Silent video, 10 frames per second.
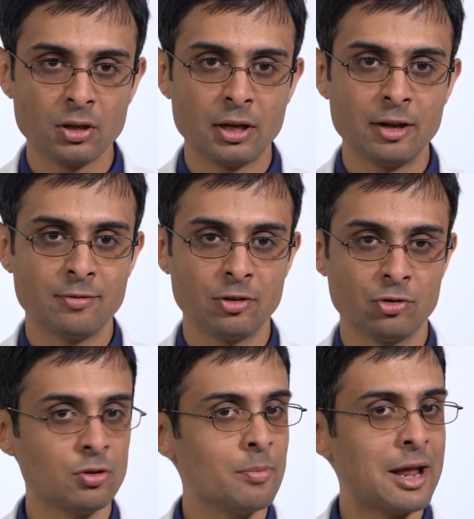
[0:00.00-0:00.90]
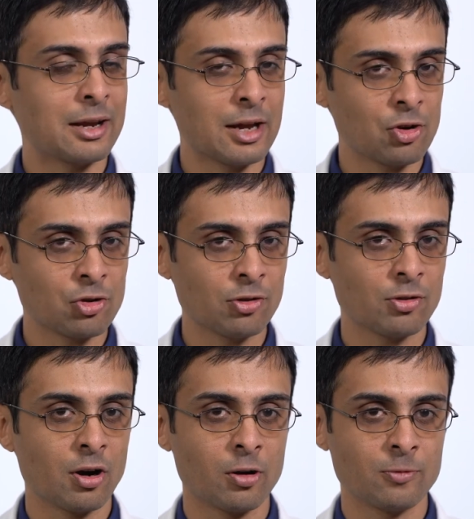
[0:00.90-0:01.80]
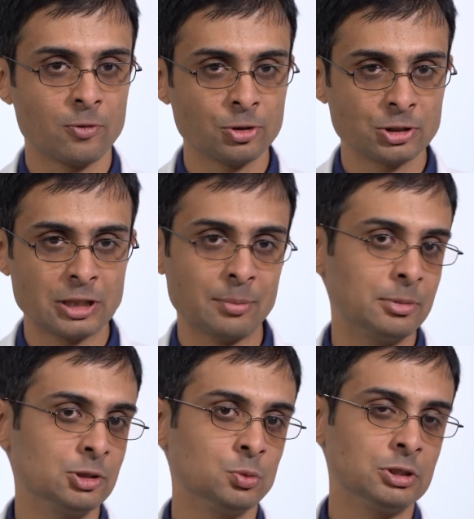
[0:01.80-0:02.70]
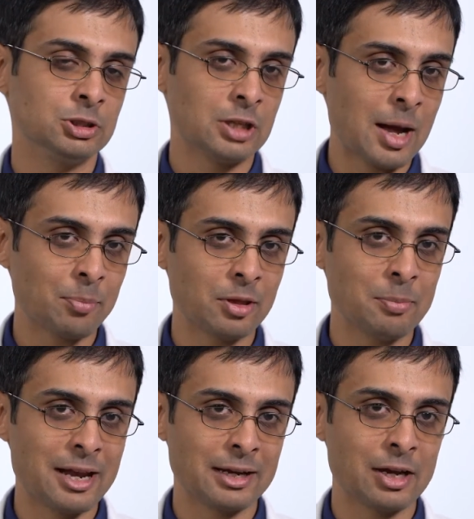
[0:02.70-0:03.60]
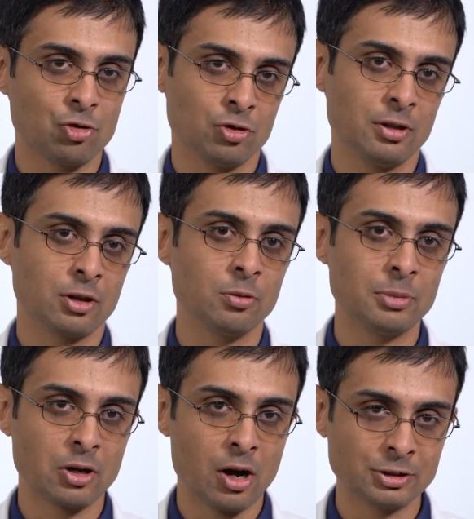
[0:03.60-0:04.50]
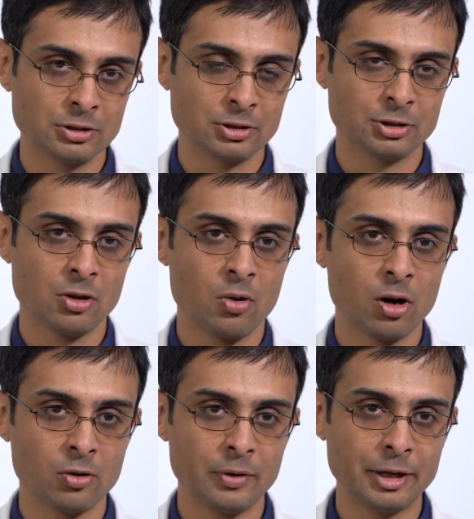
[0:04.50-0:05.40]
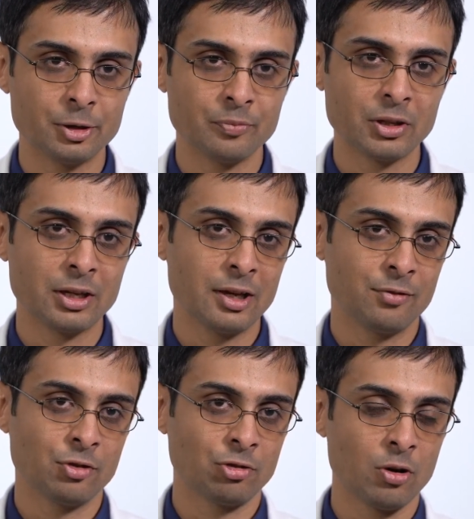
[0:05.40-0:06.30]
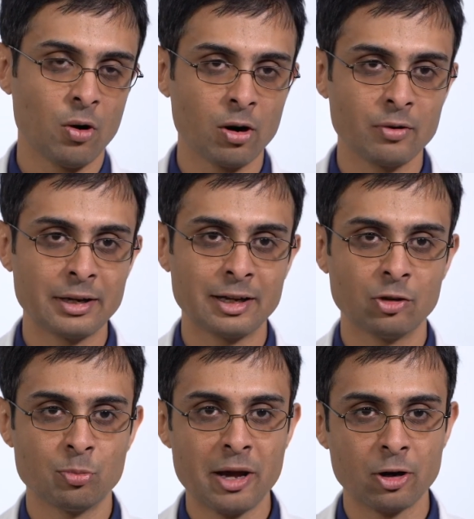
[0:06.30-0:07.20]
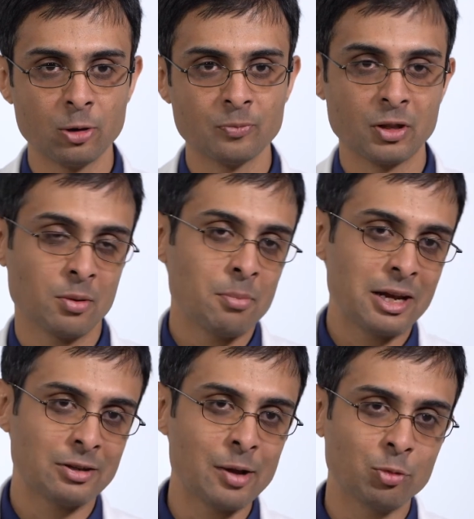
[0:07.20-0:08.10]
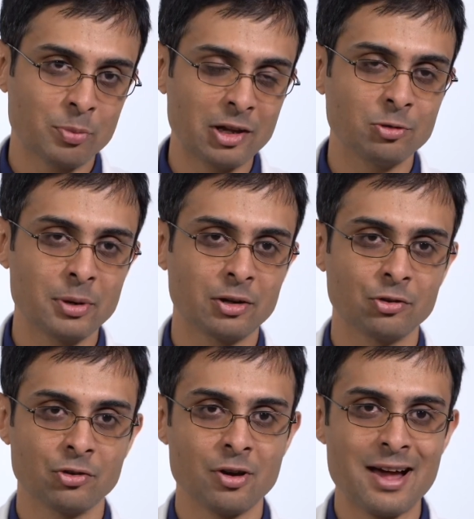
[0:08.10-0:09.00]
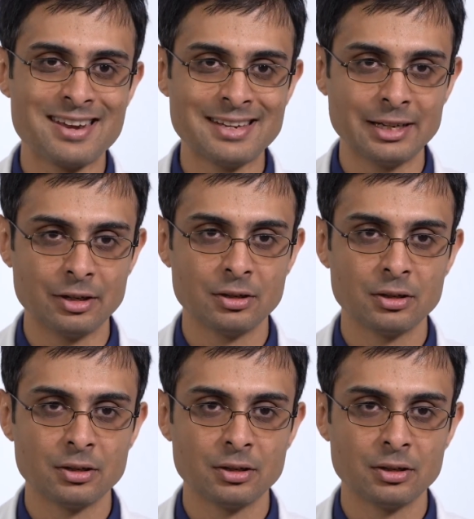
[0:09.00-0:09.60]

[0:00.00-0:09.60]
If it's due to medications, our first step is we stop the medication that could be causing the slow heart rate. If the slow heart rate gets better, many times pacemakers are not needed.